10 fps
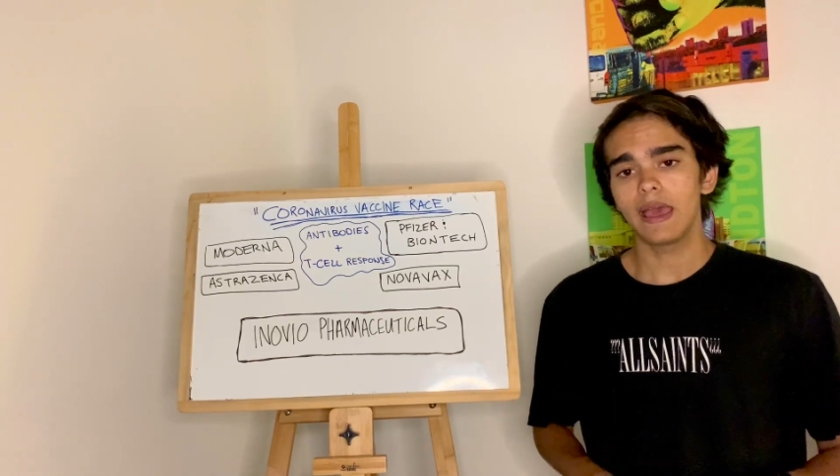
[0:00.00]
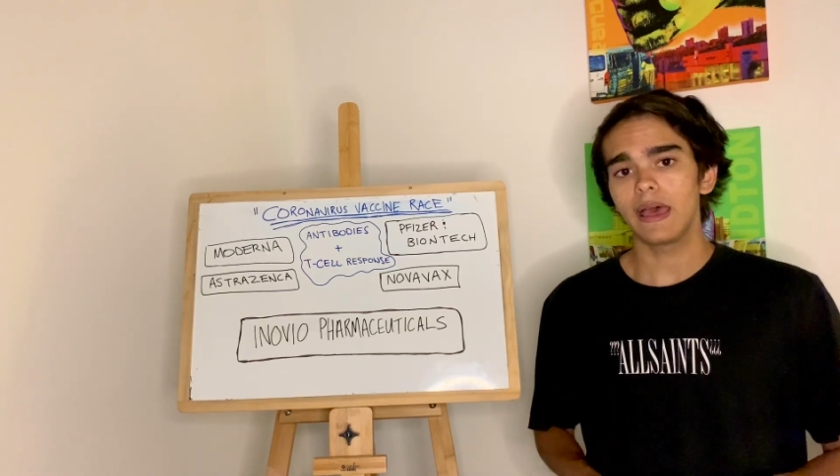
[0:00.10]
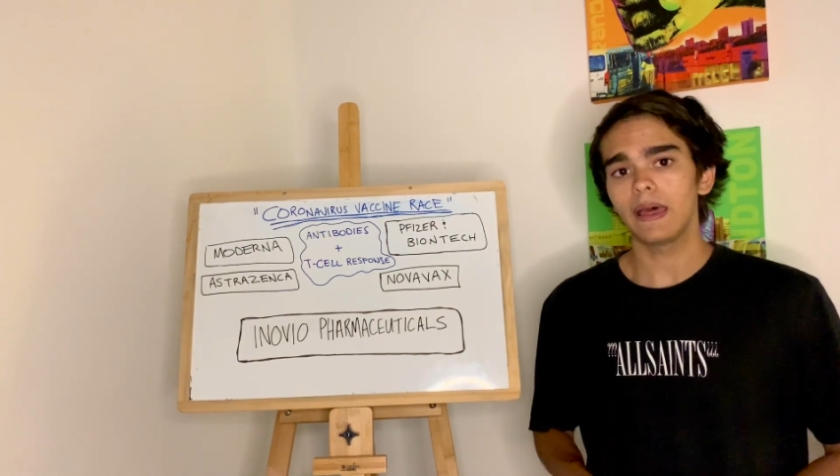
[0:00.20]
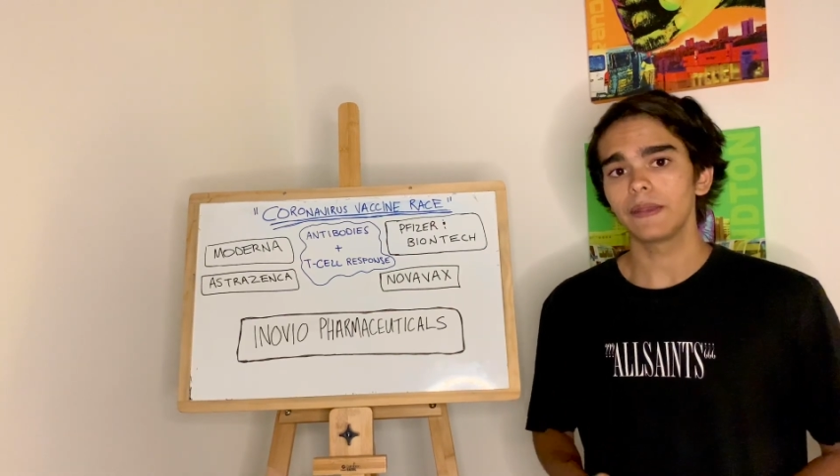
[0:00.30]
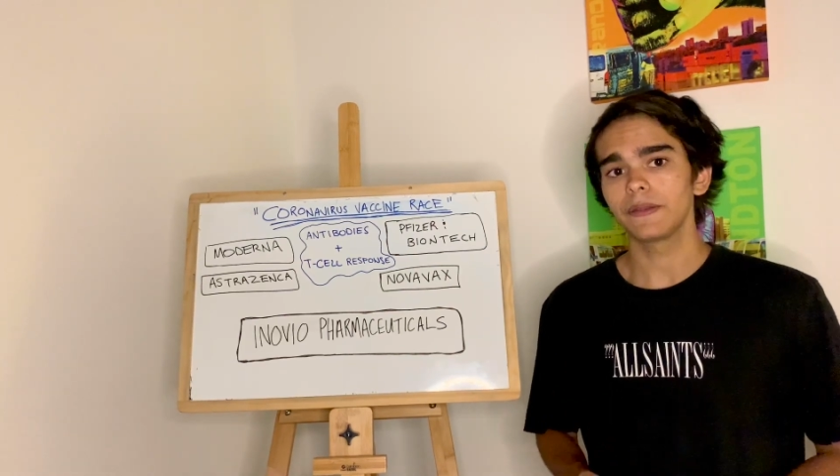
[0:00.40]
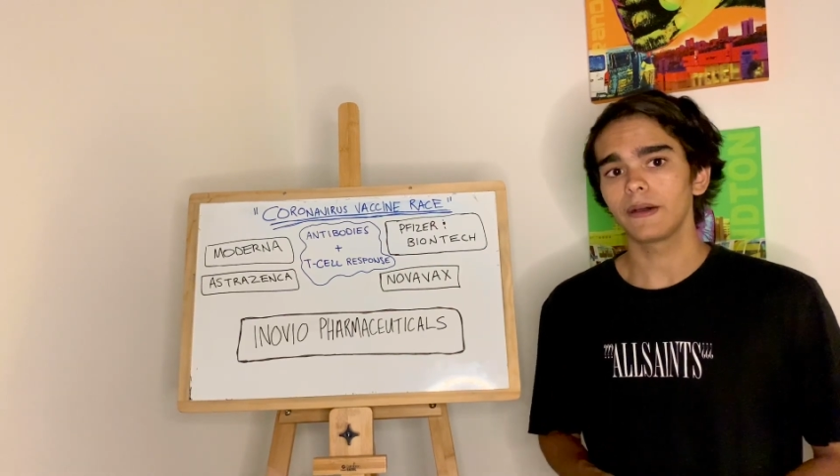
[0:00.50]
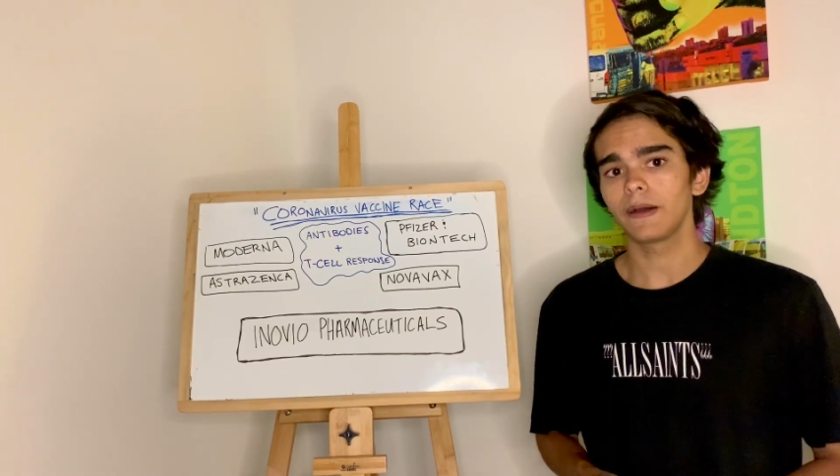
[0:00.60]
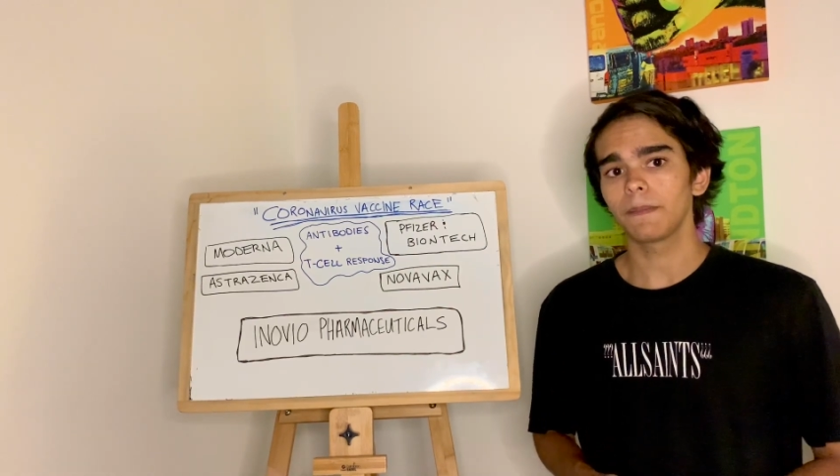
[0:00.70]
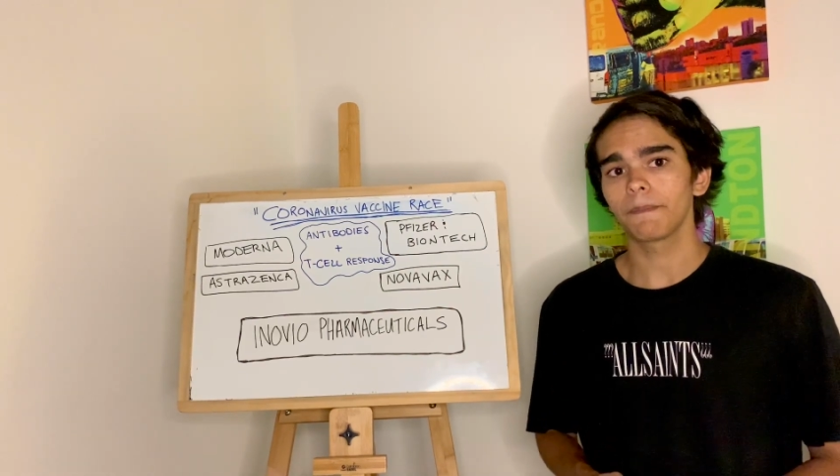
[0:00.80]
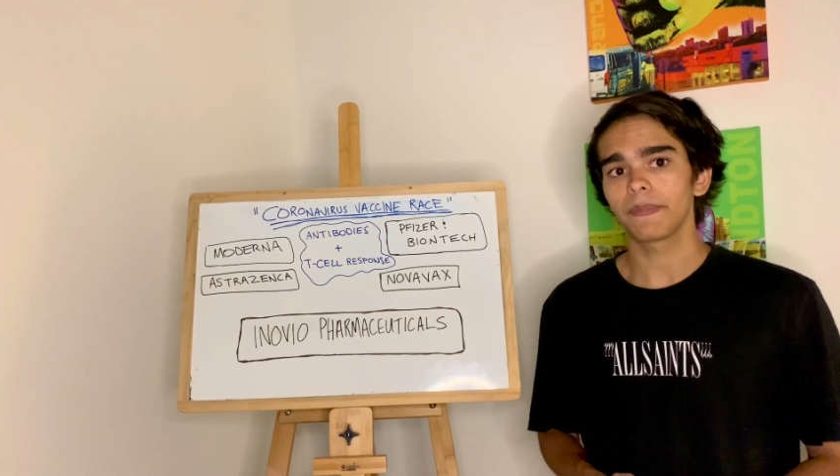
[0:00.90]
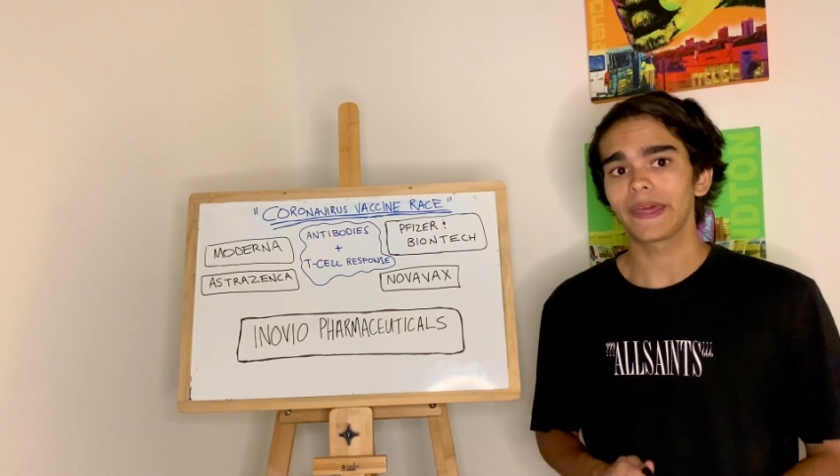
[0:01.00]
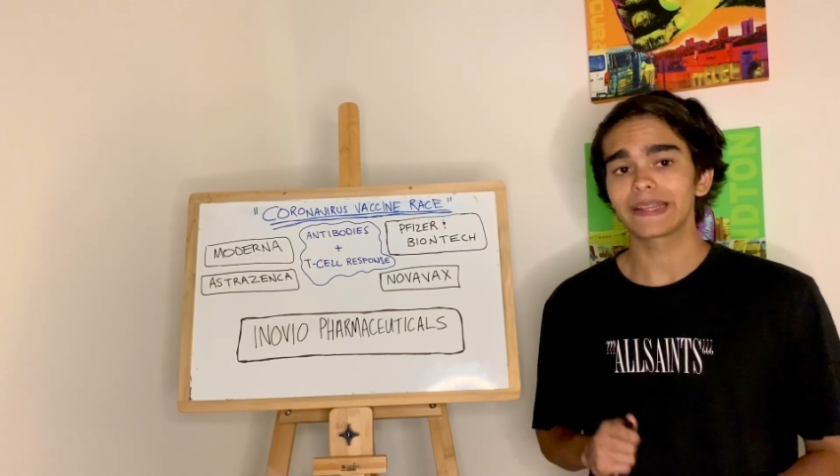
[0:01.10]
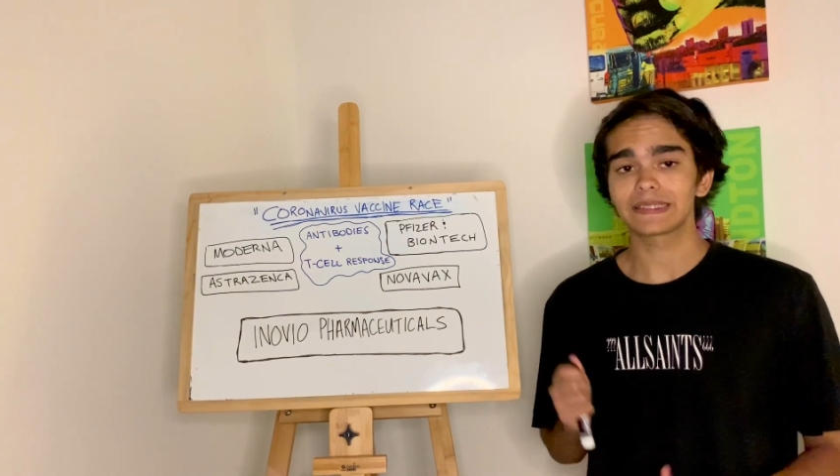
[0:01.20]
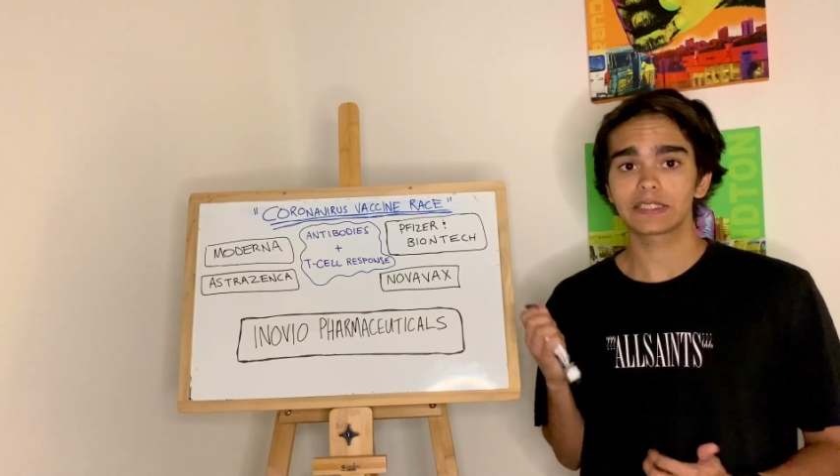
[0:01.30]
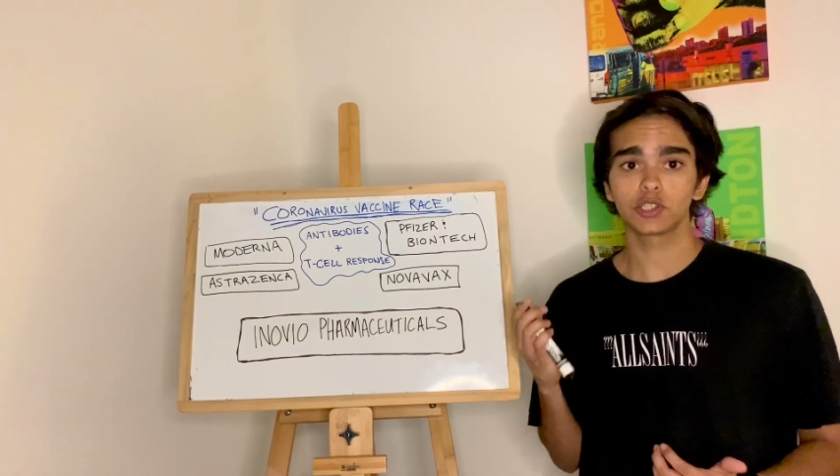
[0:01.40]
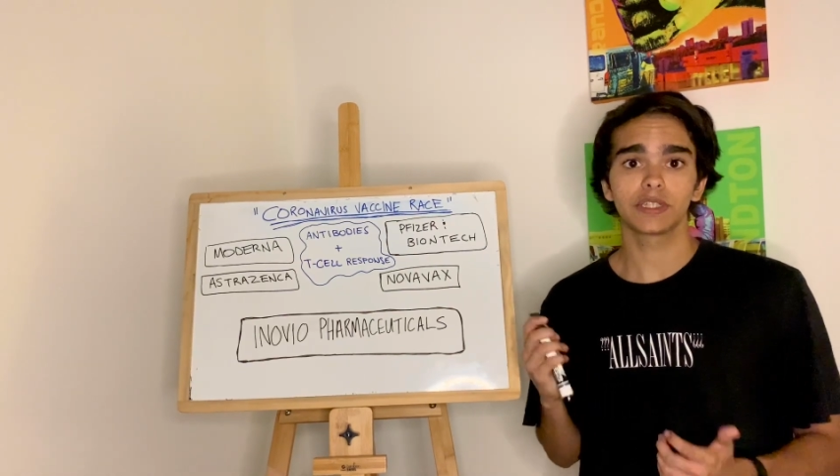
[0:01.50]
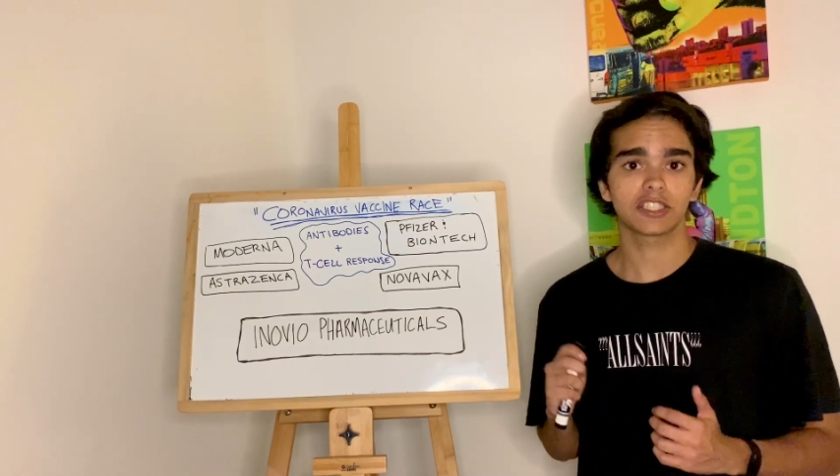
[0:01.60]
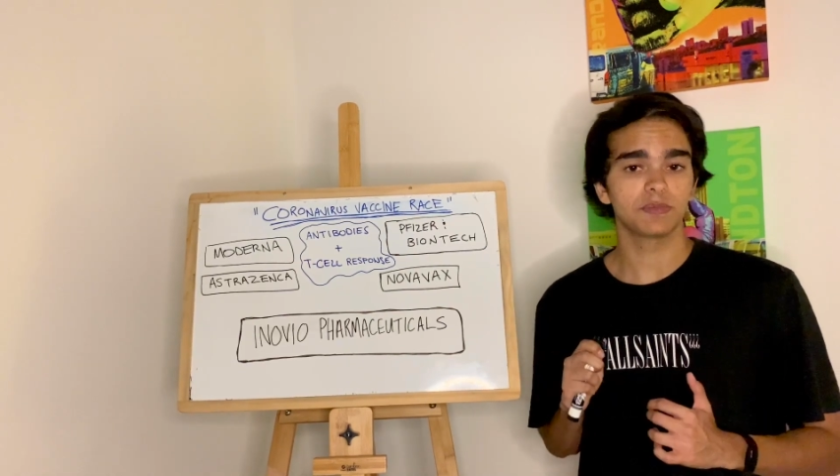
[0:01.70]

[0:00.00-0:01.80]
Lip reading: and that is still yet to